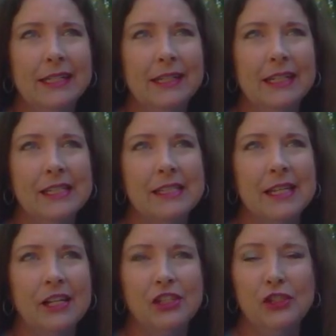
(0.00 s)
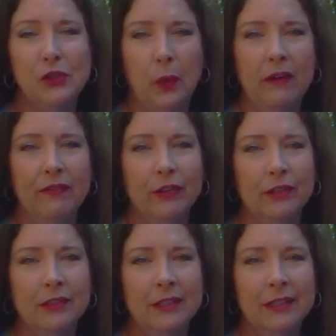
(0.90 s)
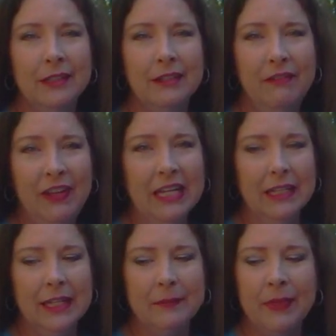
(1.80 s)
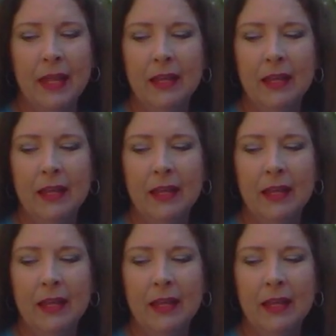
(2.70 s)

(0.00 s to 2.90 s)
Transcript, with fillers: it is such a joyful feeling.